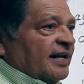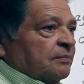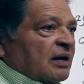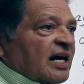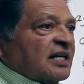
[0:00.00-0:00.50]

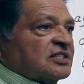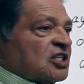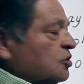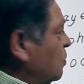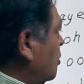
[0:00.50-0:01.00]
it begins
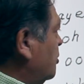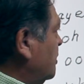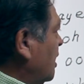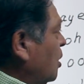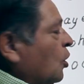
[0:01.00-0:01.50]
this word,
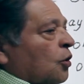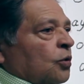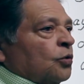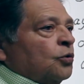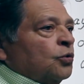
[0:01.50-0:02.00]

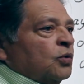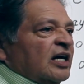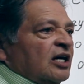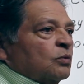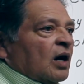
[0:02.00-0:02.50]

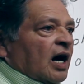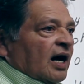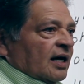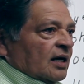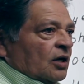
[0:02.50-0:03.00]
uiwa,
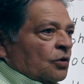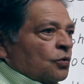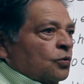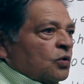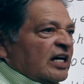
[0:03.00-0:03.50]

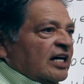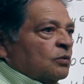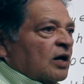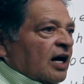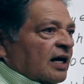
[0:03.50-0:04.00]

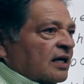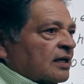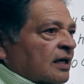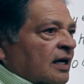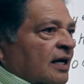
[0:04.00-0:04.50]
uiwa.
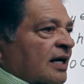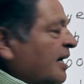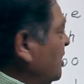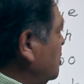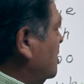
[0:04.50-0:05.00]

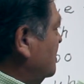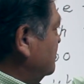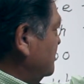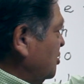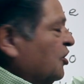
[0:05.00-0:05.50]
You
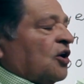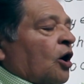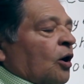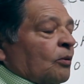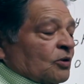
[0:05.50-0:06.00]
can
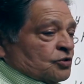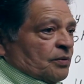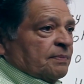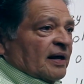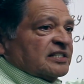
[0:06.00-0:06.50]
almost
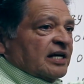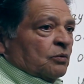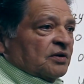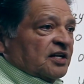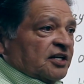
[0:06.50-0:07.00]
replace
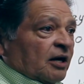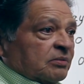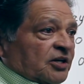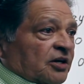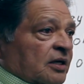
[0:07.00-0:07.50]
that with a
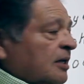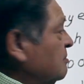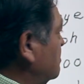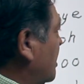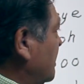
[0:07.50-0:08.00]
W,
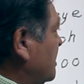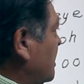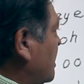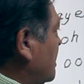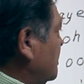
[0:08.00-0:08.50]
but
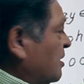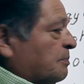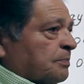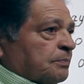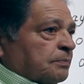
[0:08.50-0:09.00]
the
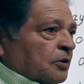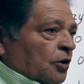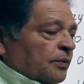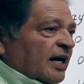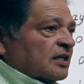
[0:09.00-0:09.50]

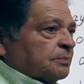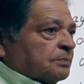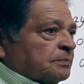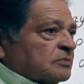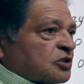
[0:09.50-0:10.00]
correct
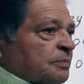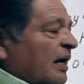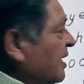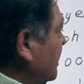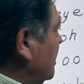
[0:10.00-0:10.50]

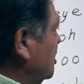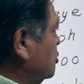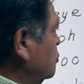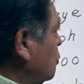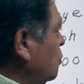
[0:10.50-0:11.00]
spelling
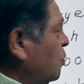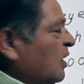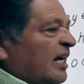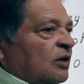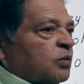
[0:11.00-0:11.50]
is
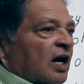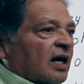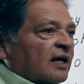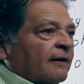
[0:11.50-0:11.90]
uiwa.